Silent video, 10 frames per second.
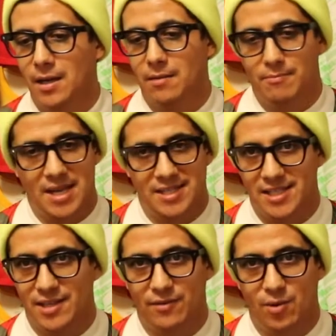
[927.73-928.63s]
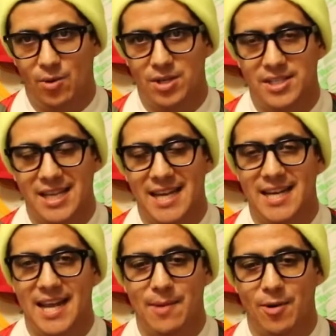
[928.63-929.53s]
Messi, of course,
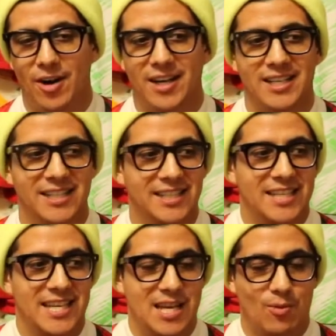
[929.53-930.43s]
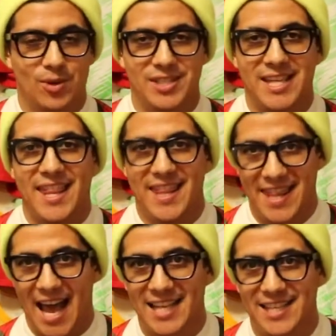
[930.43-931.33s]
and Neymar. It was
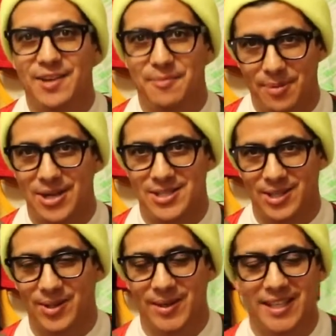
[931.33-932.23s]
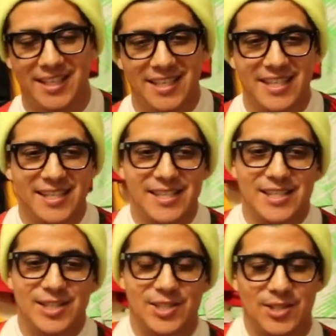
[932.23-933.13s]
that Barcelona.
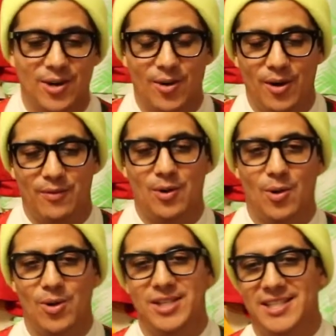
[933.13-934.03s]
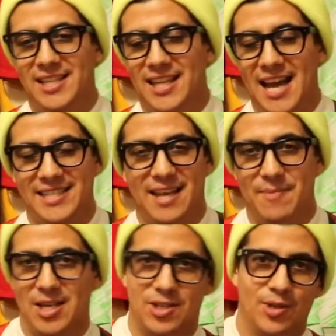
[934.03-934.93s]
So, of course, as I
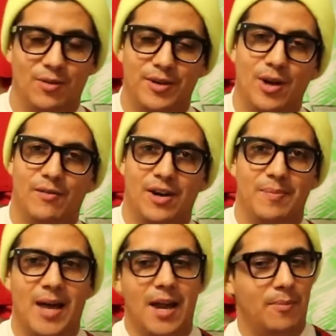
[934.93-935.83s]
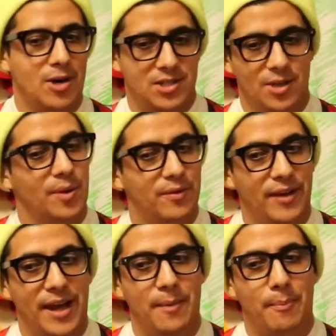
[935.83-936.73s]
mentioned over and over, I'm not a Barcelona
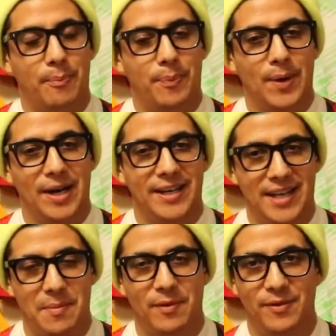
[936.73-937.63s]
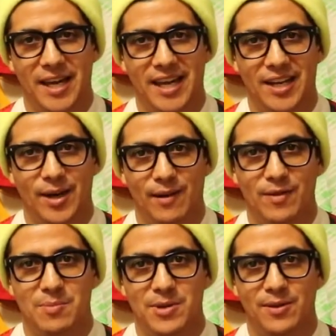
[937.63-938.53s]
fan, but I'm a fan of
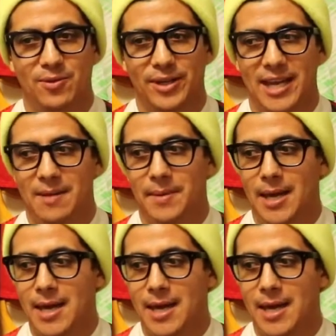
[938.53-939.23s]
the beautiful game.